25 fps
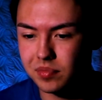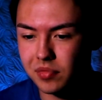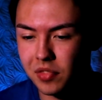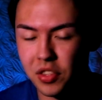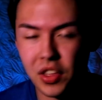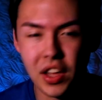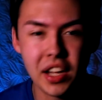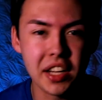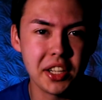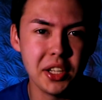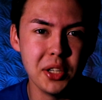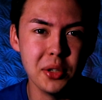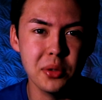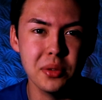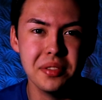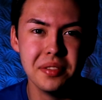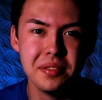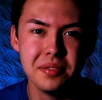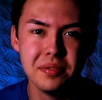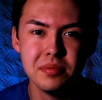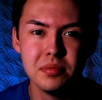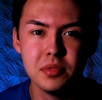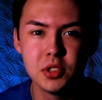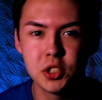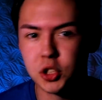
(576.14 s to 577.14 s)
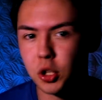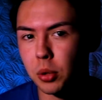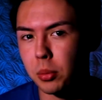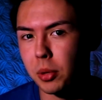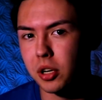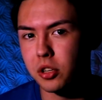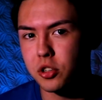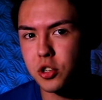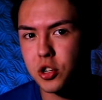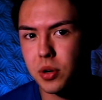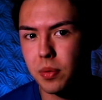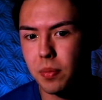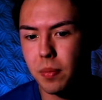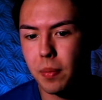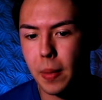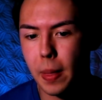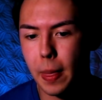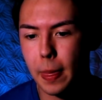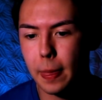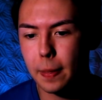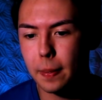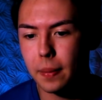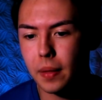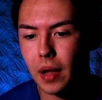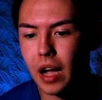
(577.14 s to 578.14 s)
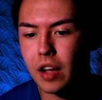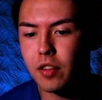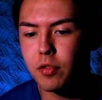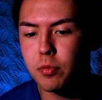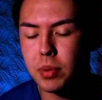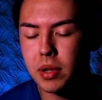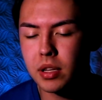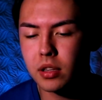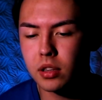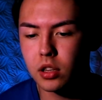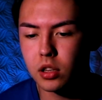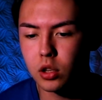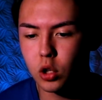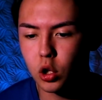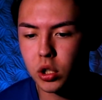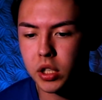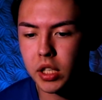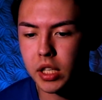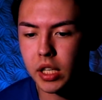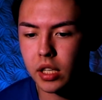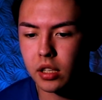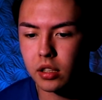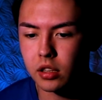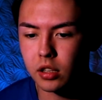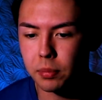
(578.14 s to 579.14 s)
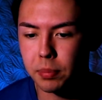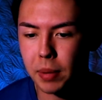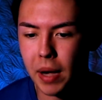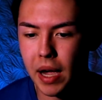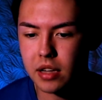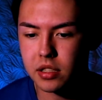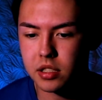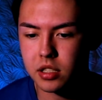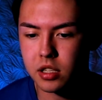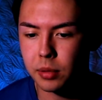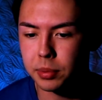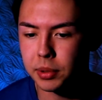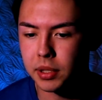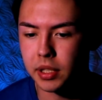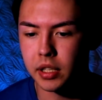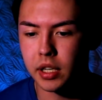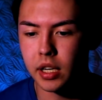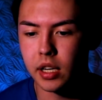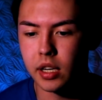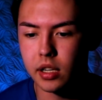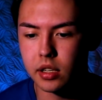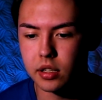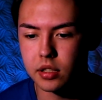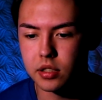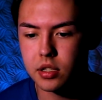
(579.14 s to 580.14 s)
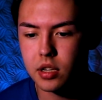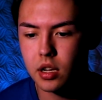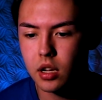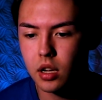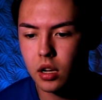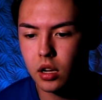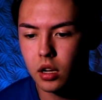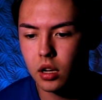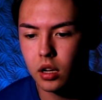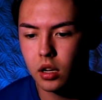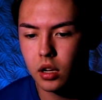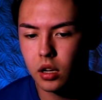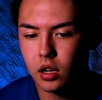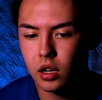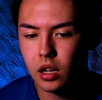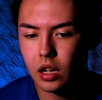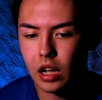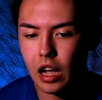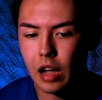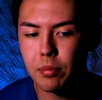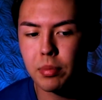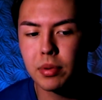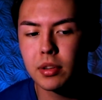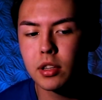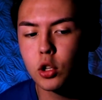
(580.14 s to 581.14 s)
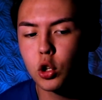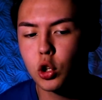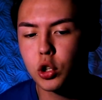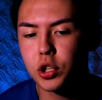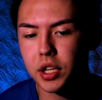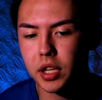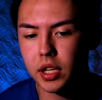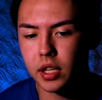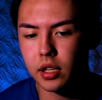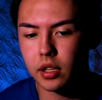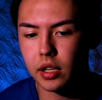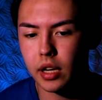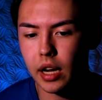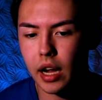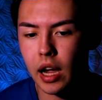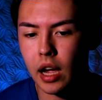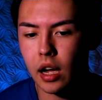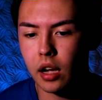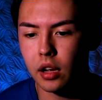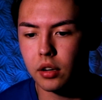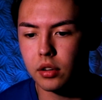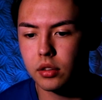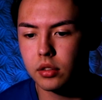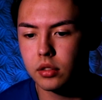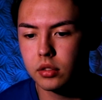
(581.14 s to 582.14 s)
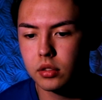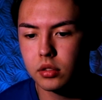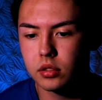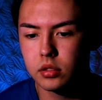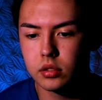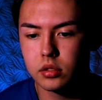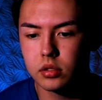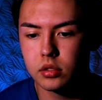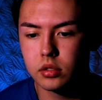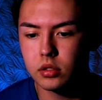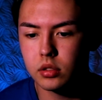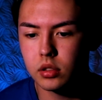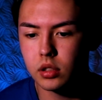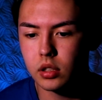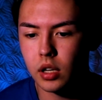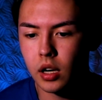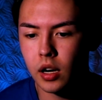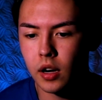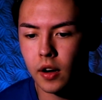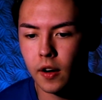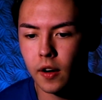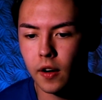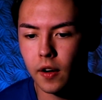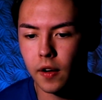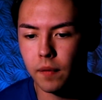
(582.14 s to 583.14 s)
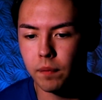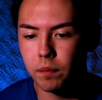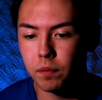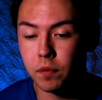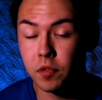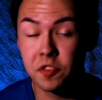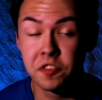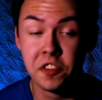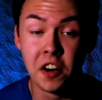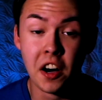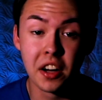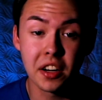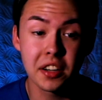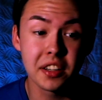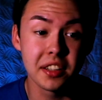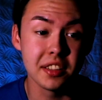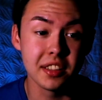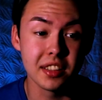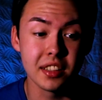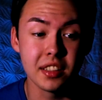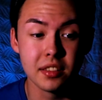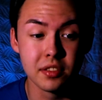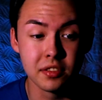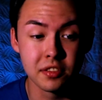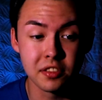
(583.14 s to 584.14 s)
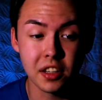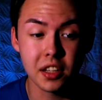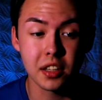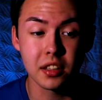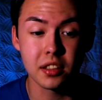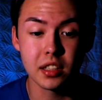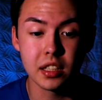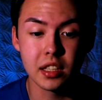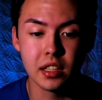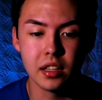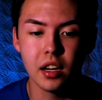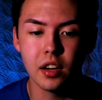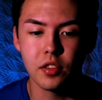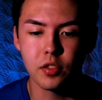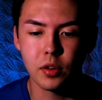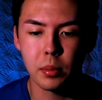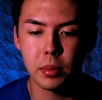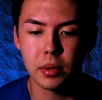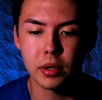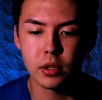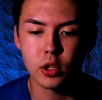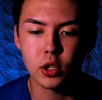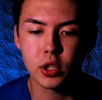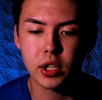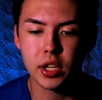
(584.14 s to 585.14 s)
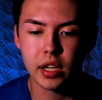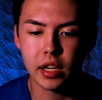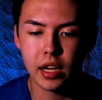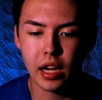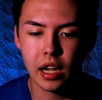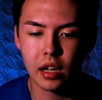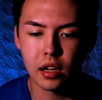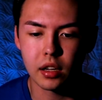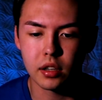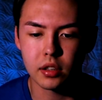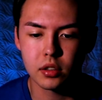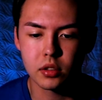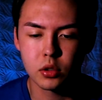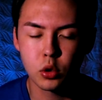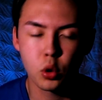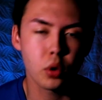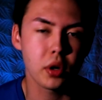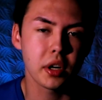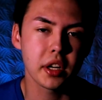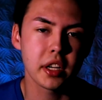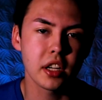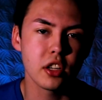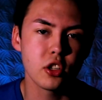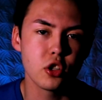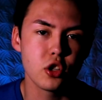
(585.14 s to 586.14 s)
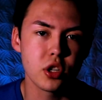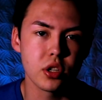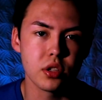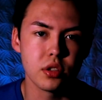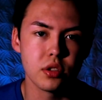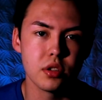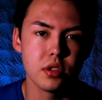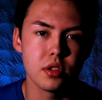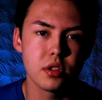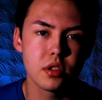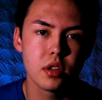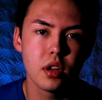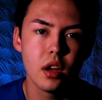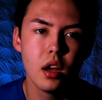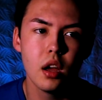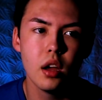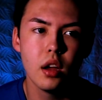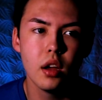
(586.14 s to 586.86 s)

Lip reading: thank you so much. I've been looking the past couple of days. I've been looking at, funnily enough, I've been looking at Corey Kenshin's,